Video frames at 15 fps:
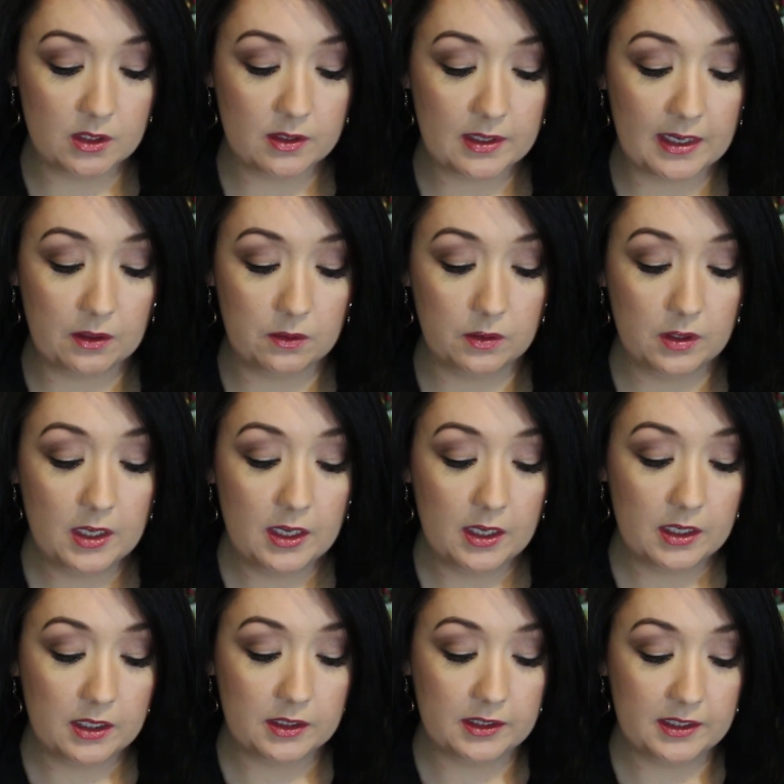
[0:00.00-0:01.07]
Now,
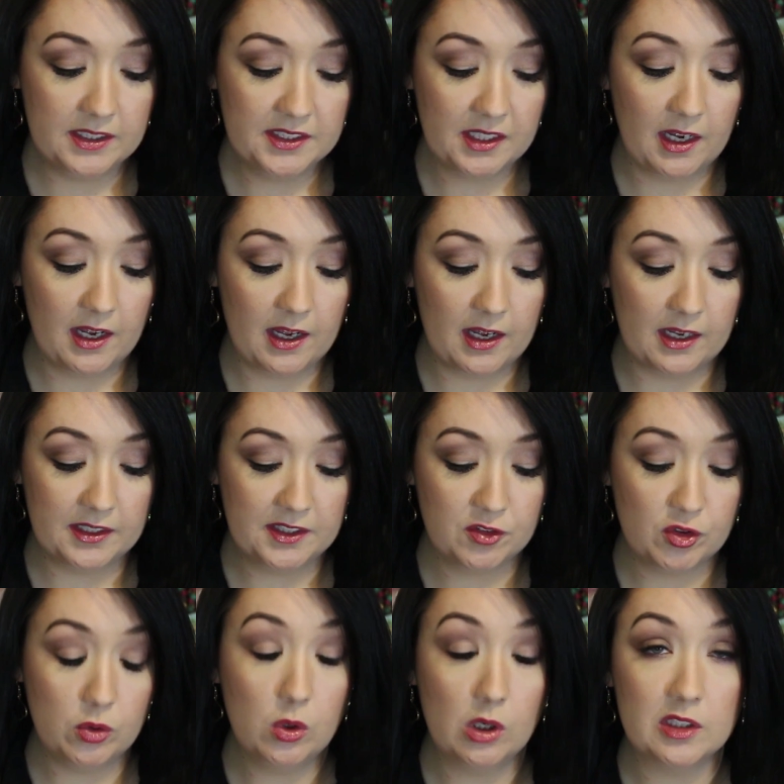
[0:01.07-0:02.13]
this has
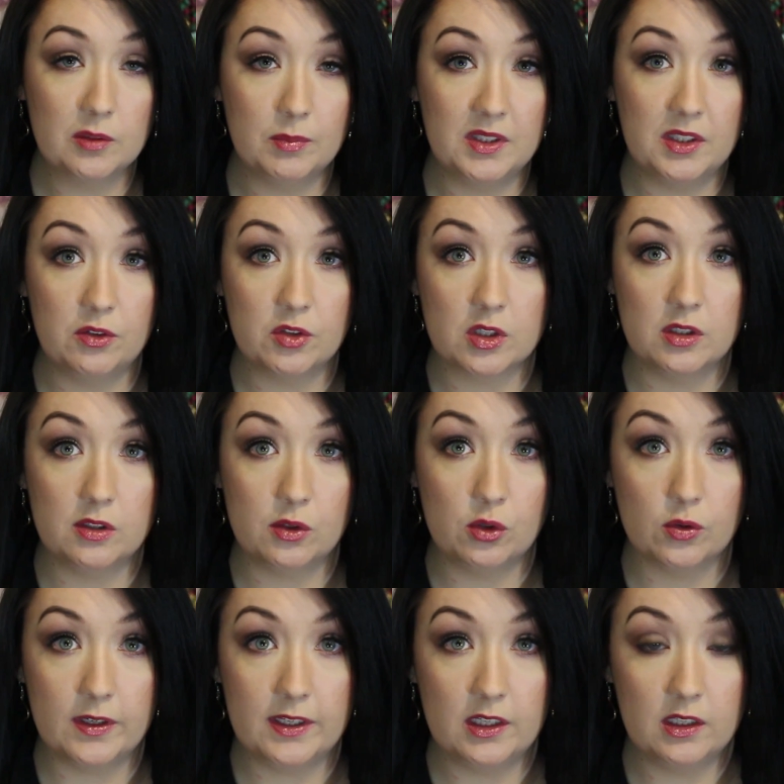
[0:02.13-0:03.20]
two cosmeceutical
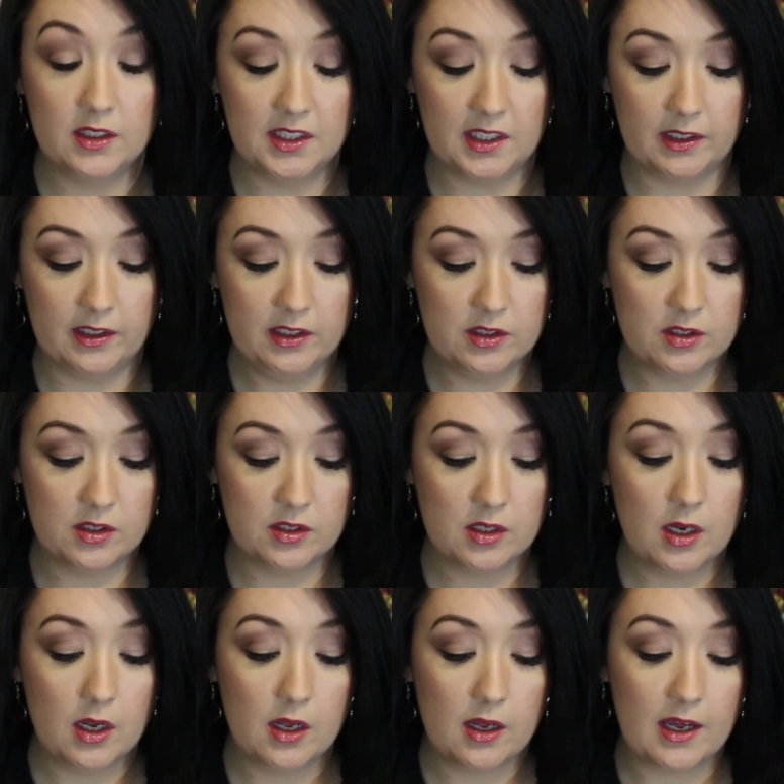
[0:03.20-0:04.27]
ingredients in
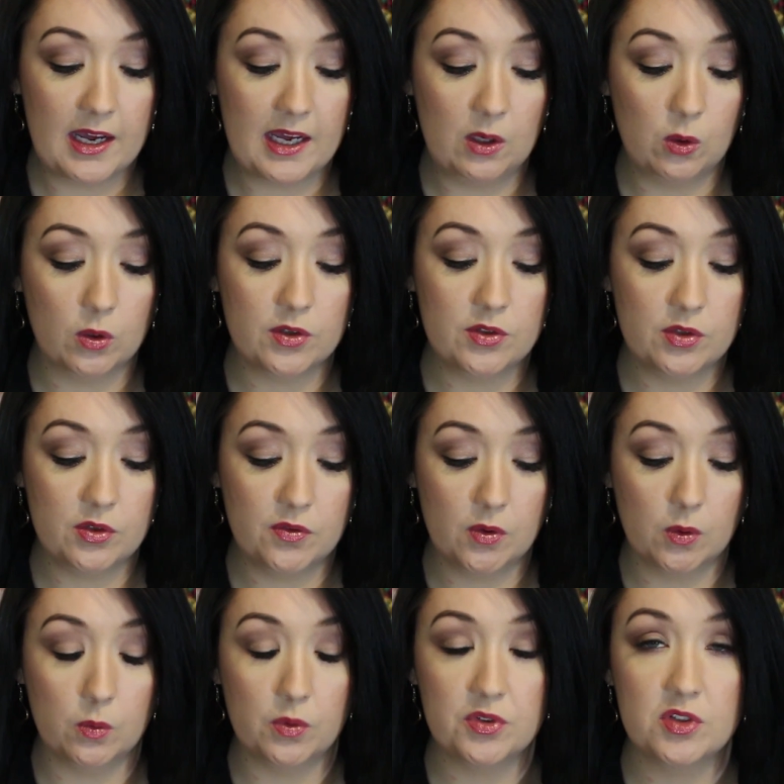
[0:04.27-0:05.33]
it,
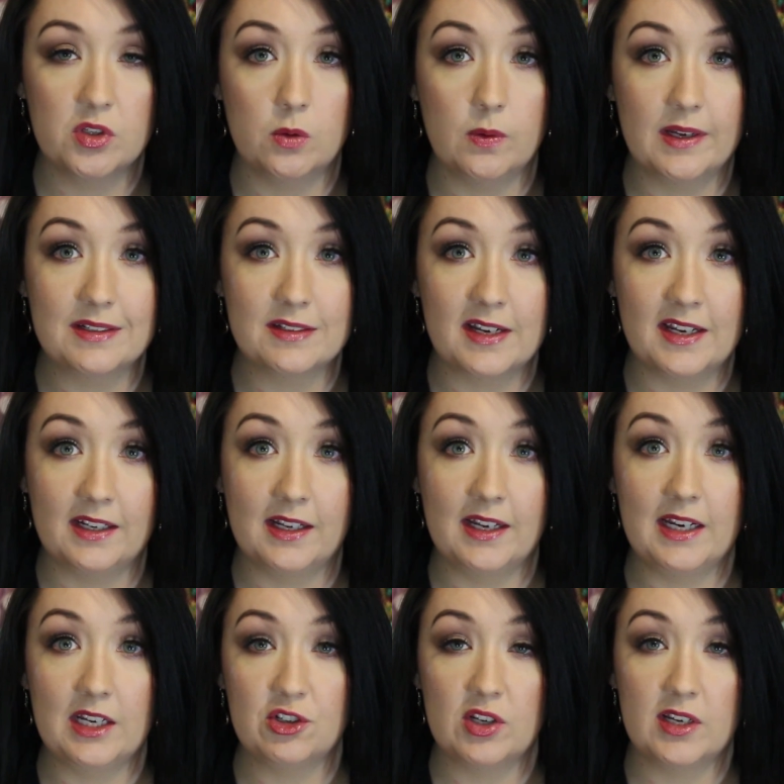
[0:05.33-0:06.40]
LR2412 and
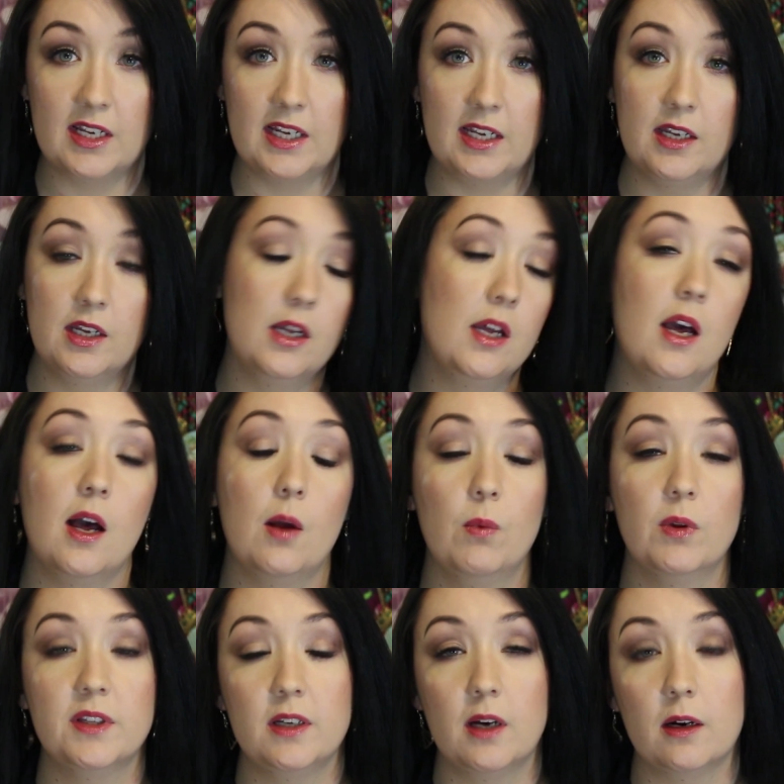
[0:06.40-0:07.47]
LHA, and
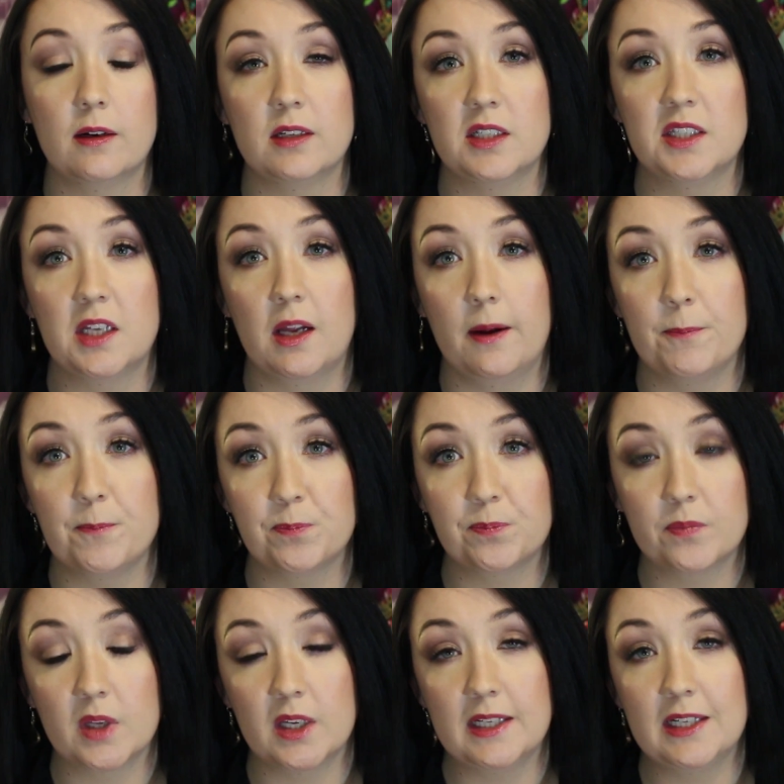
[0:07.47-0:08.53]
what they are is
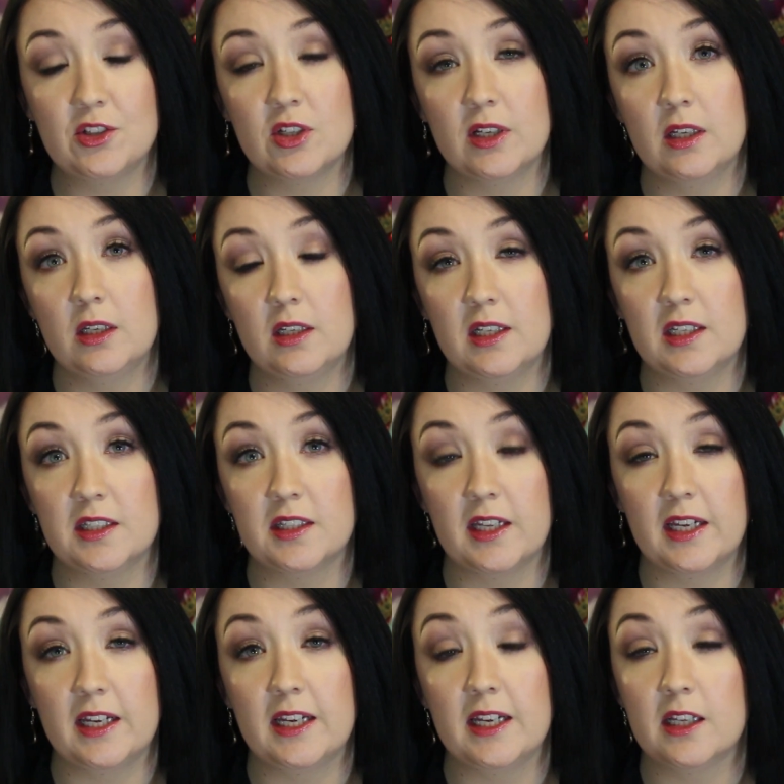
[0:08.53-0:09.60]
LHA is
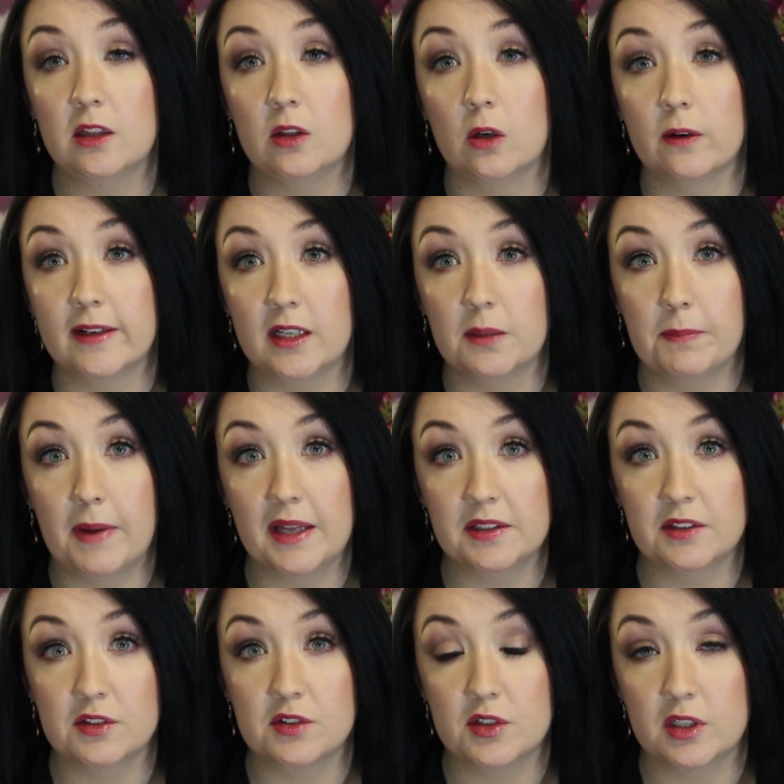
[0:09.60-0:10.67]
a L'Oreal
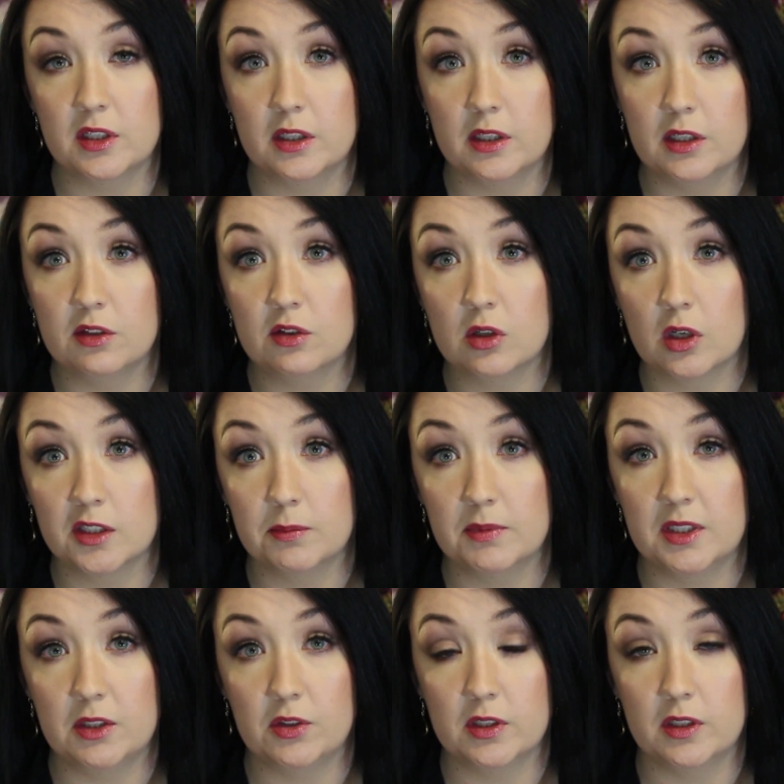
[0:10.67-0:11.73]
patented
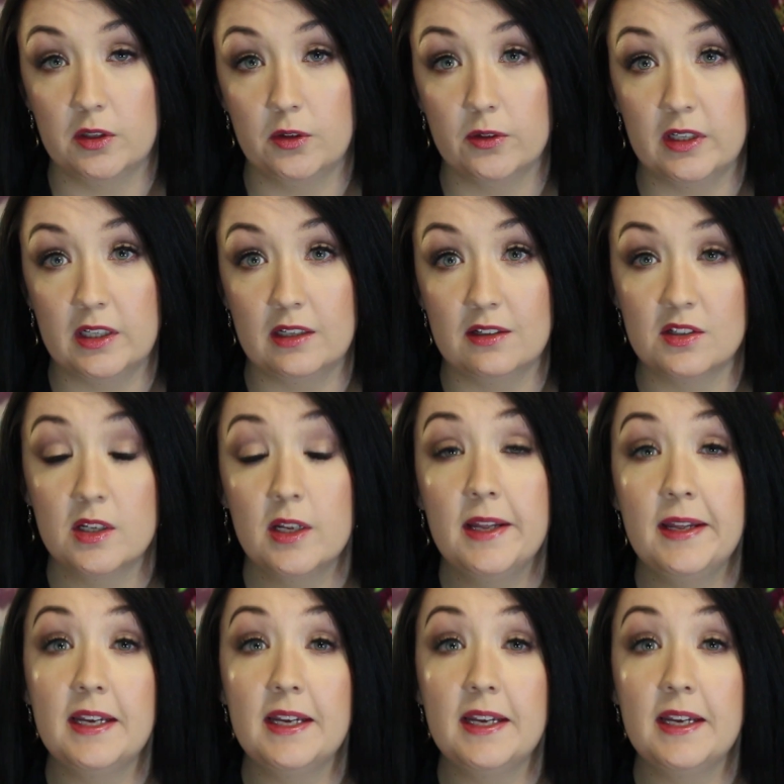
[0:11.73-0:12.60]
cosmeceutical ingredient.